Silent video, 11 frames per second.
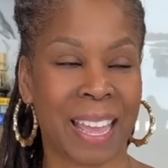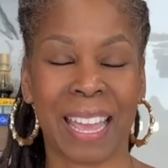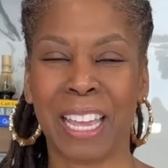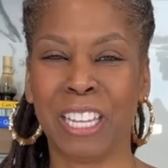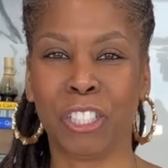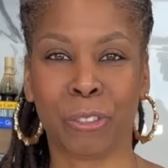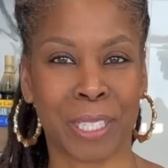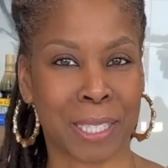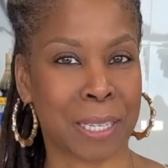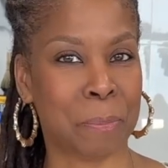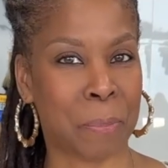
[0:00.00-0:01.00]

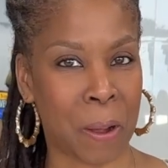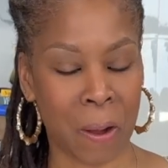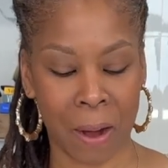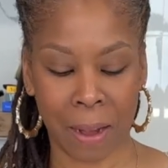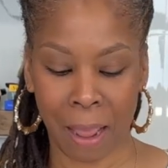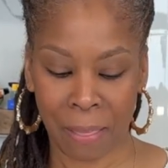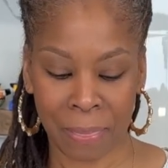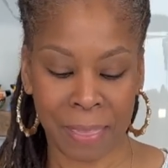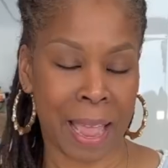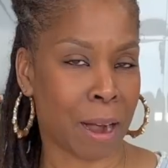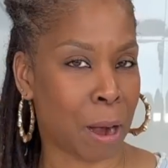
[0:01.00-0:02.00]
interesting part
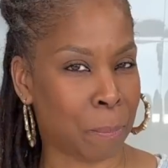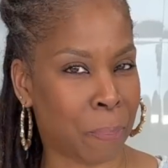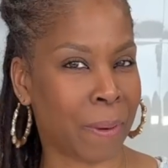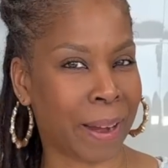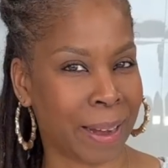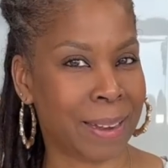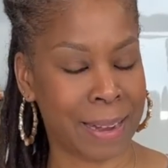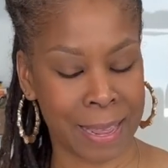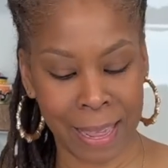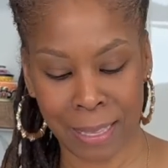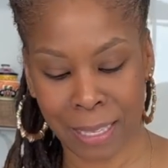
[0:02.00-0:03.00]
that our brain
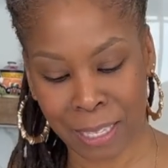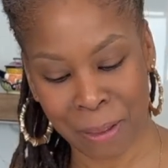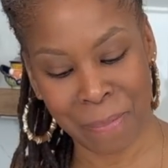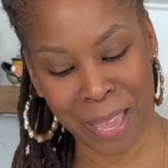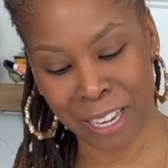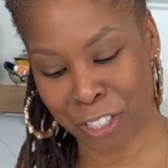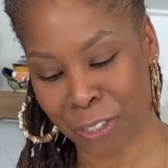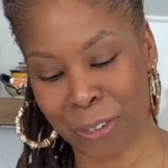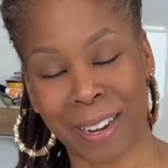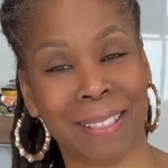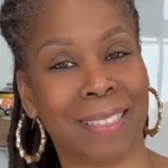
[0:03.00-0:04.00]
needs to make
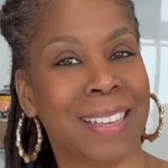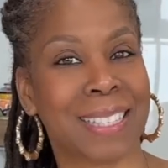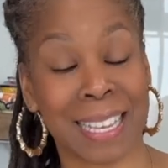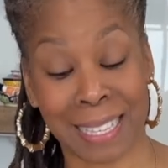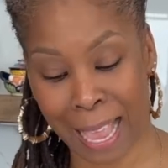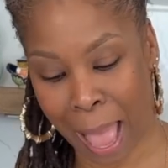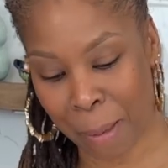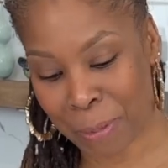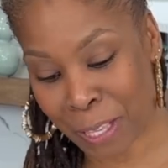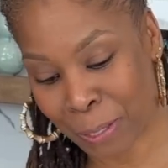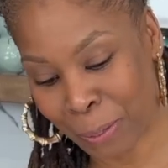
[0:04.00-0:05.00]
sure that this is
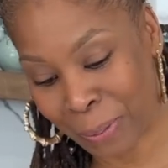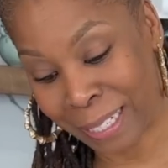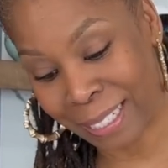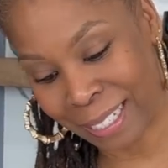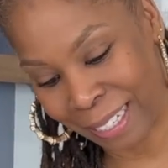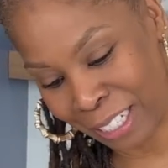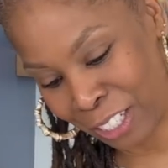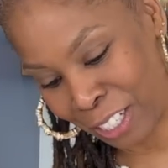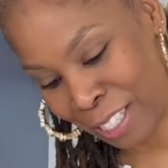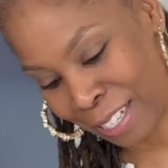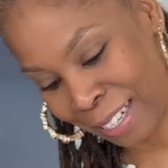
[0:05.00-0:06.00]
absolutely
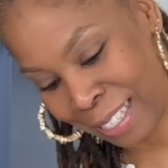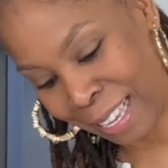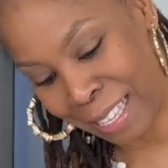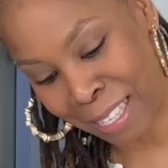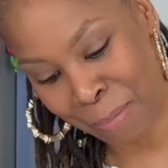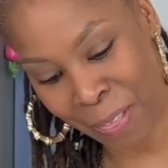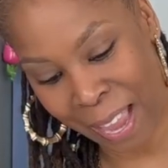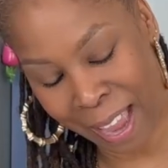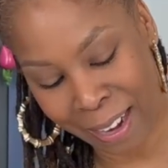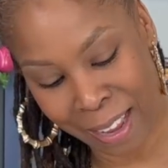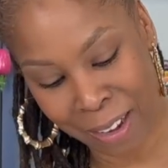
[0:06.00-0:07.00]
delicious. So let's get some of
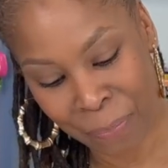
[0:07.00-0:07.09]
that in.